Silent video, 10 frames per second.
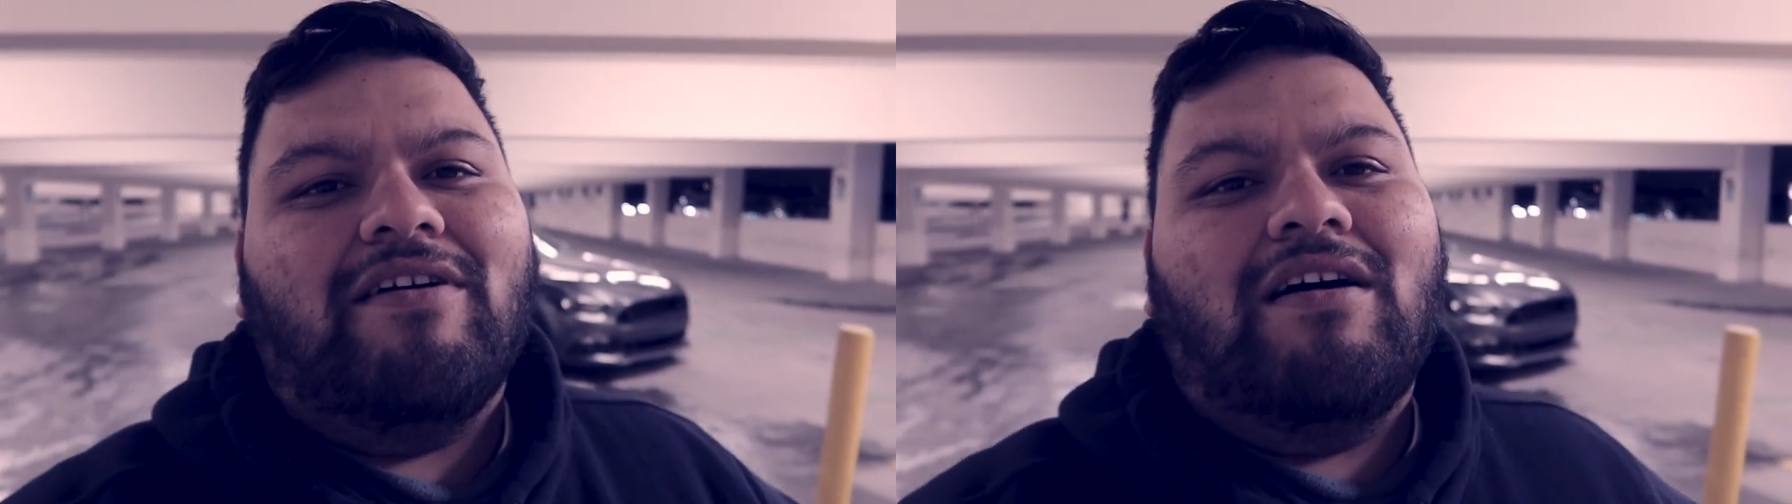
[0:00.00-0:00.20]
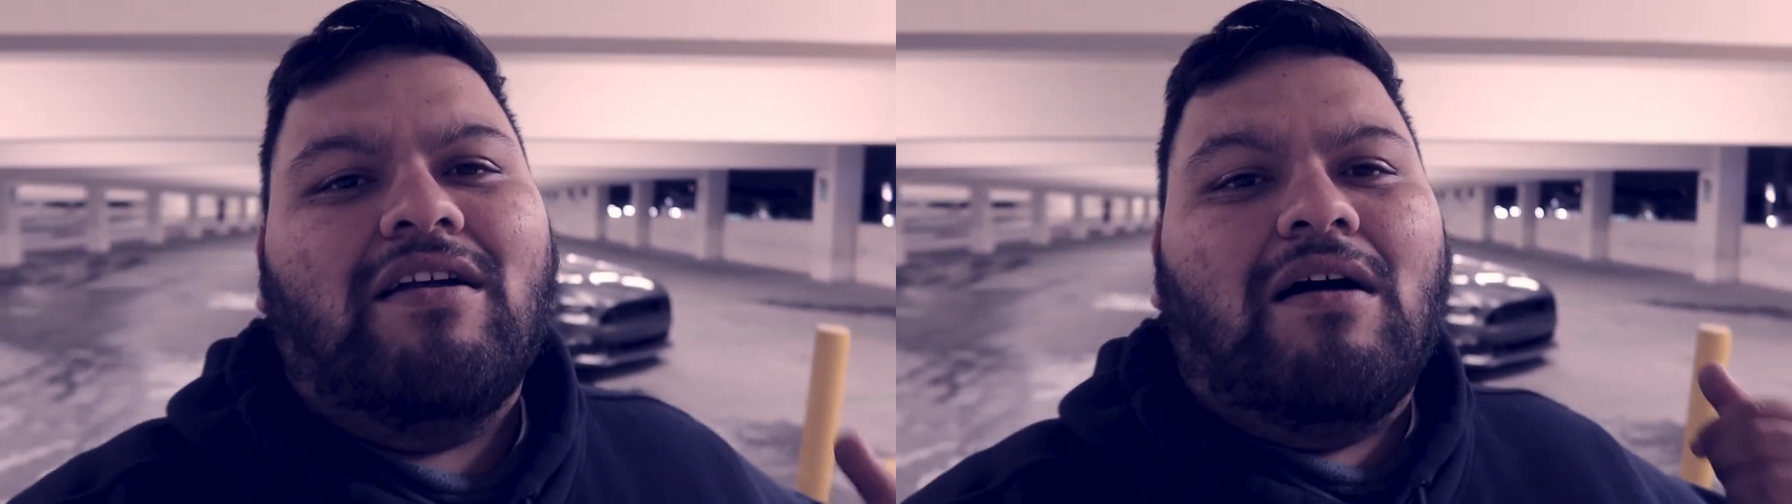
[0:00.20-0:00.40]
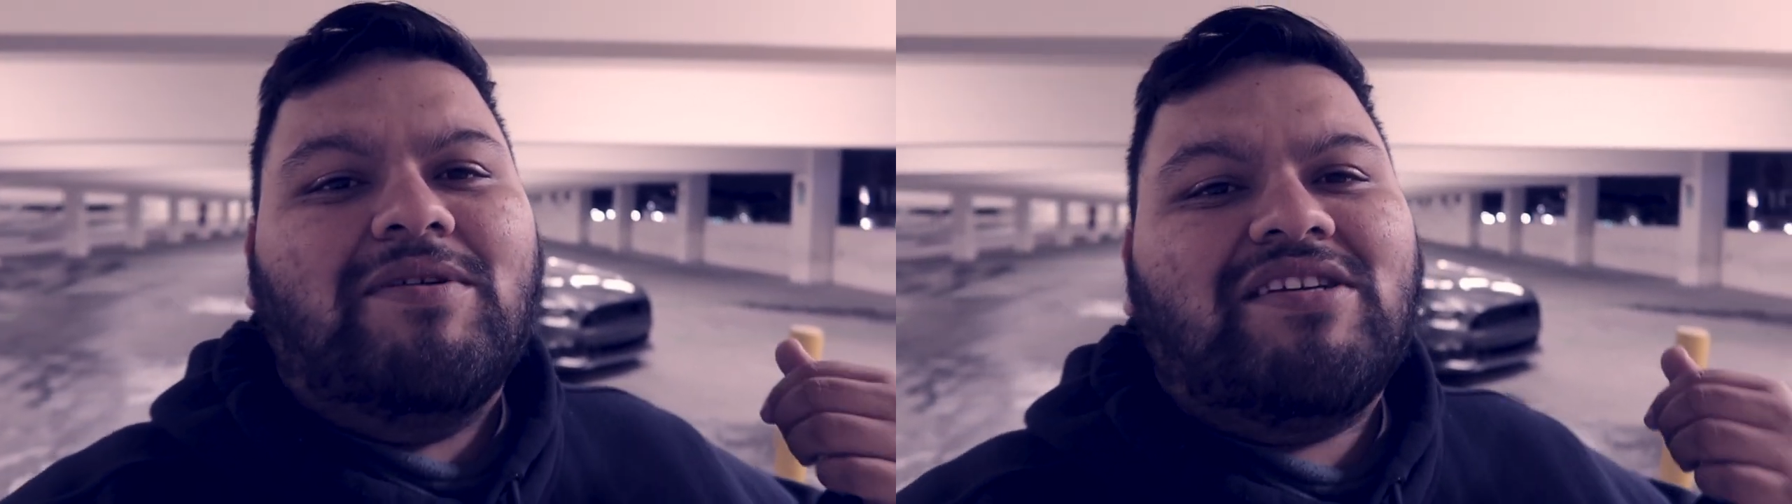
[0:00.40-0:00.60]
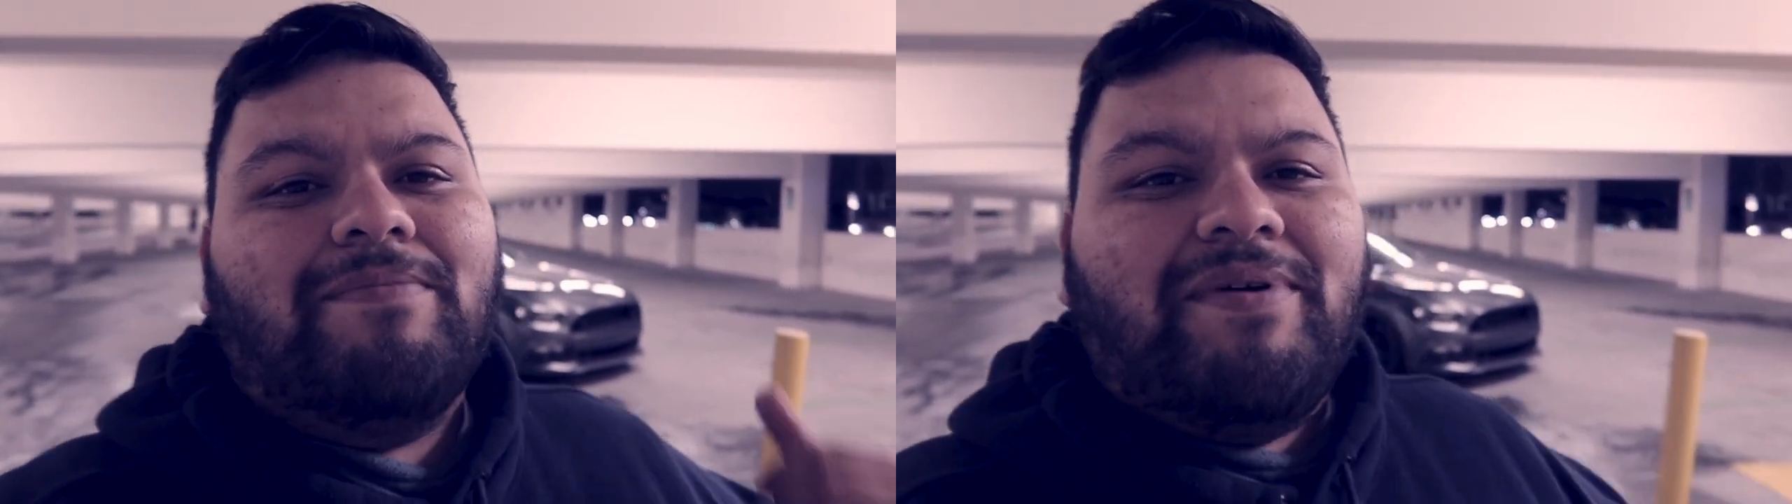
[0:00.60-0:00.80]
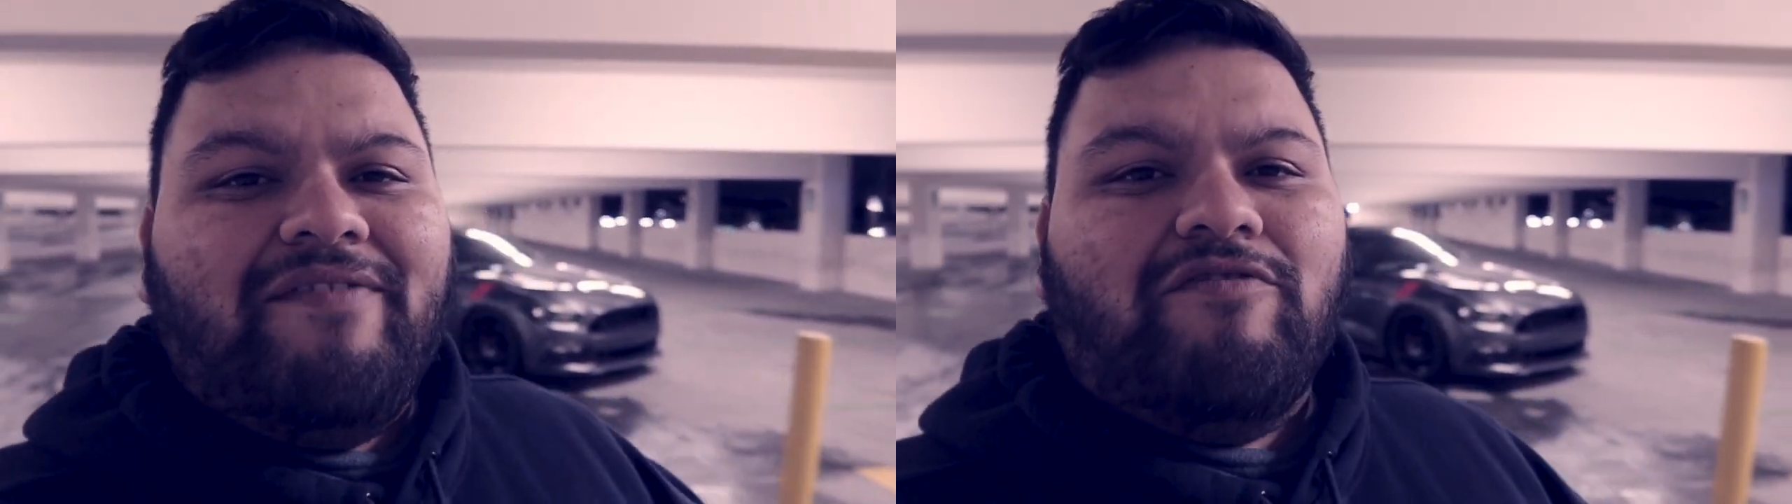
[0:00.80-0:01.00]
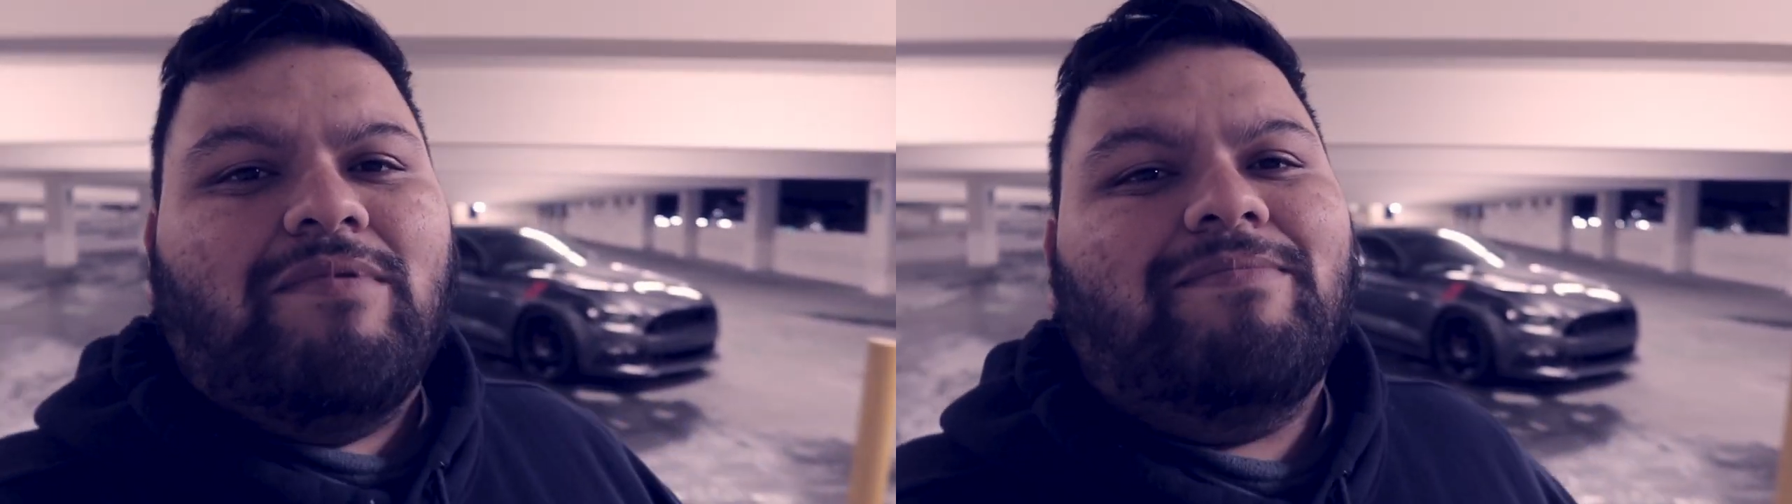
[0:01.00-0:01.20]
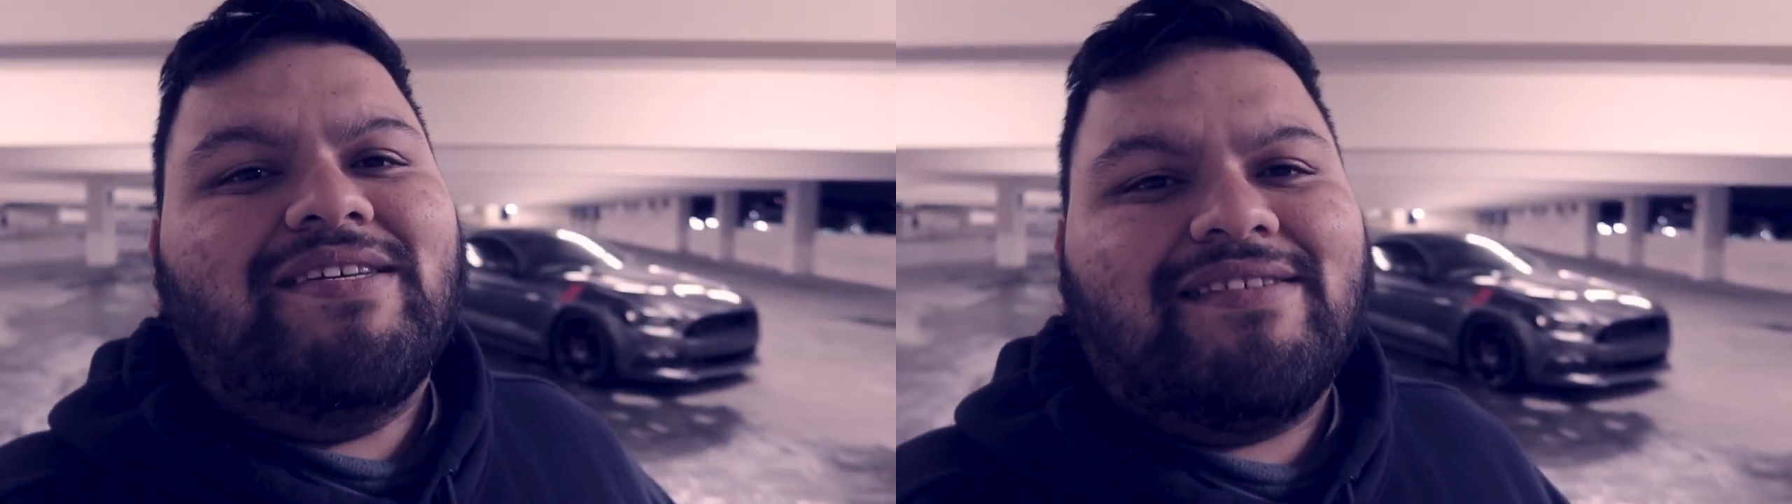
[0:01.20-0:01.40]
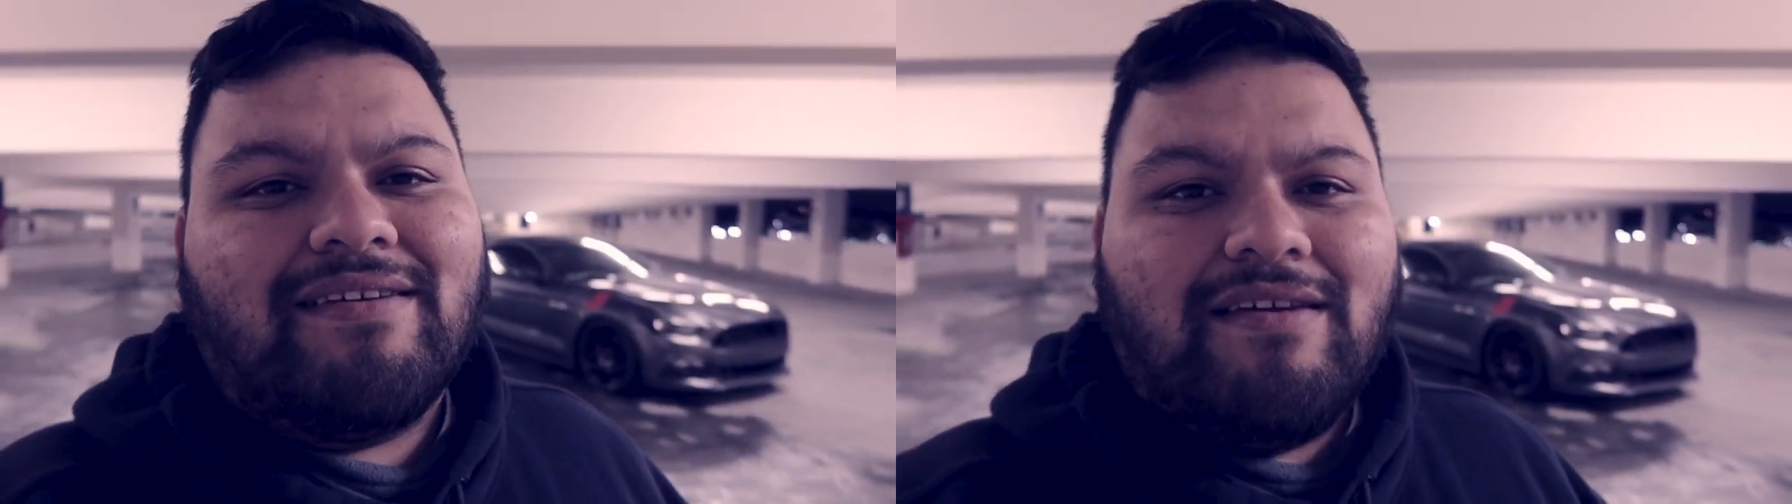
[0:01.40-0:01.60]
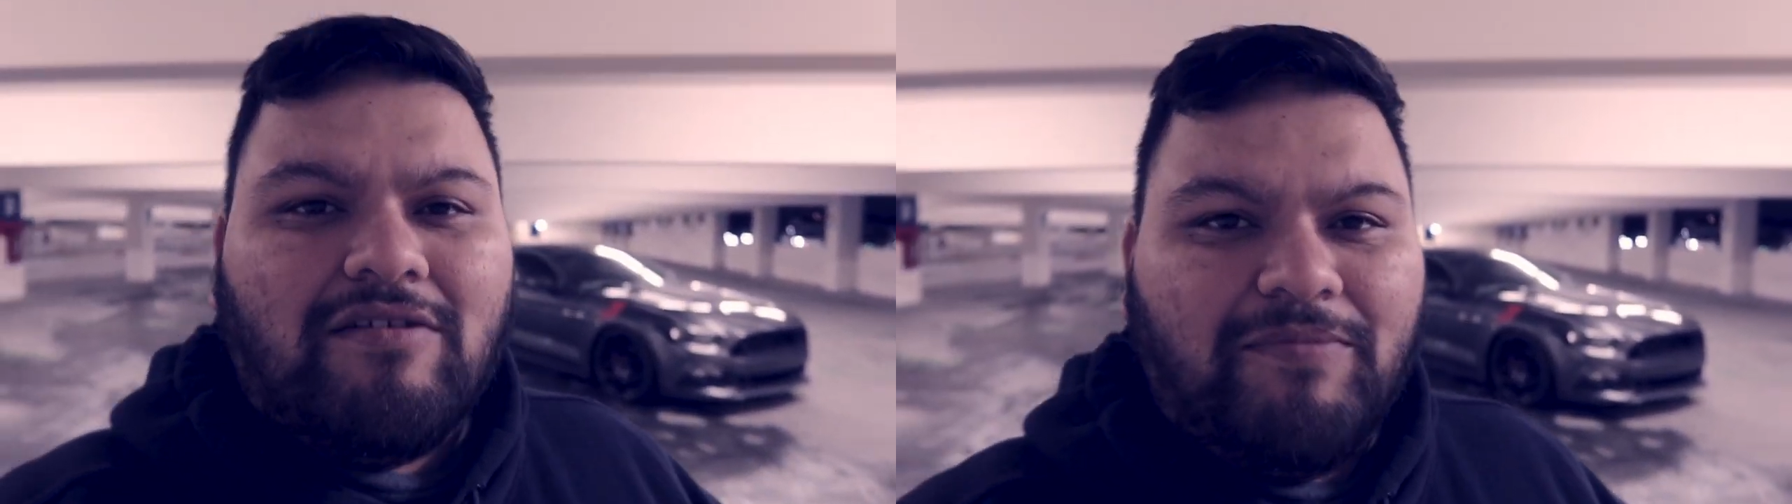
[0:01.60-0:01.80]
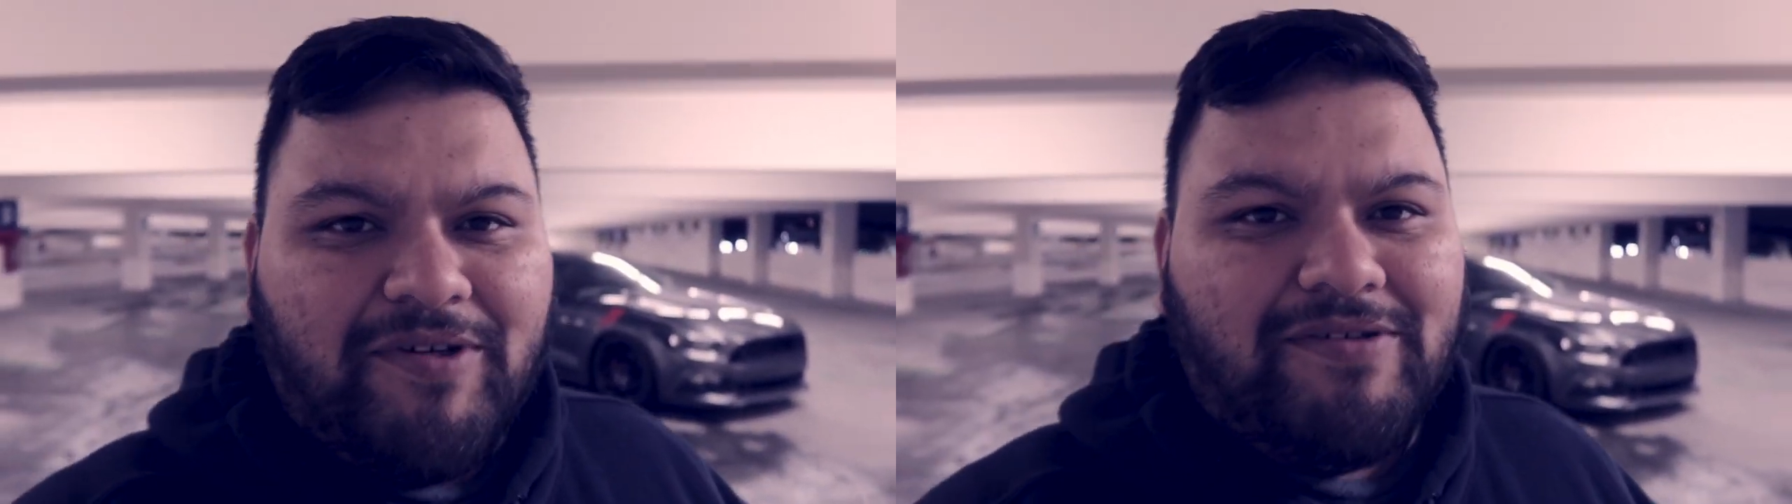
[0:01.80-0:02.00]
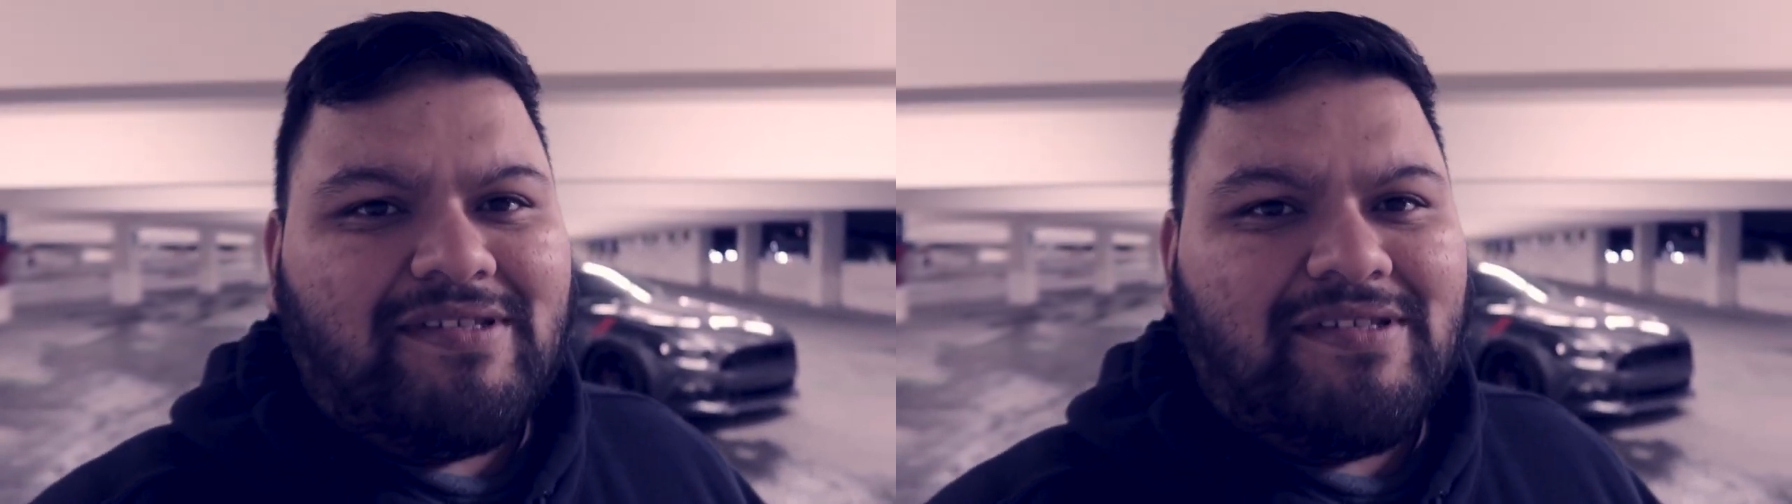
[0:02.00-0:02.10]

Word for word: on how much I pay for my Mustang EcoBoost,